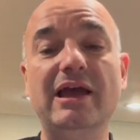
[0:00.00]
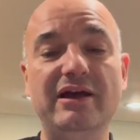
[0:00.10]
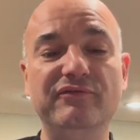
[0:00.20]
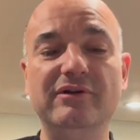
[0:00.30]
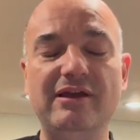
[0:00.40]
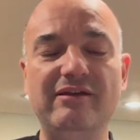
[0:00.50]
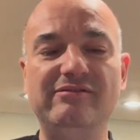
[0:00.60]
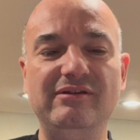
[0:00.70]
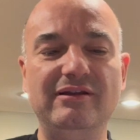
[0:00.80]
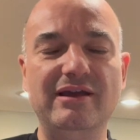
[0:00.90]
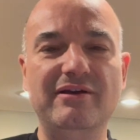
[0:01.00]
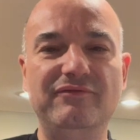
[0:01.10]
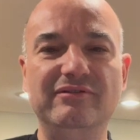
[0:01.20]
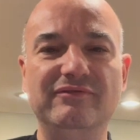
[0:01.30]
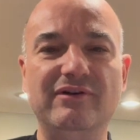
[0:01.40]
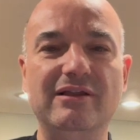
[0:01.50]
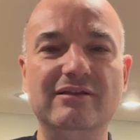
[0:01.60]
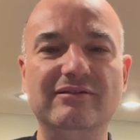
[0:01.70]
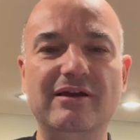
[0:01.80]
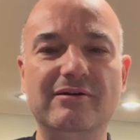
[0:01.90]
every ACDF is
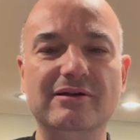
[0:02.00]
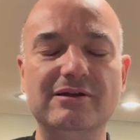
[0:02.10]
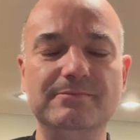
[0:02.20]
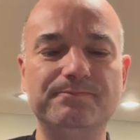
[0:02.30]
voluntary.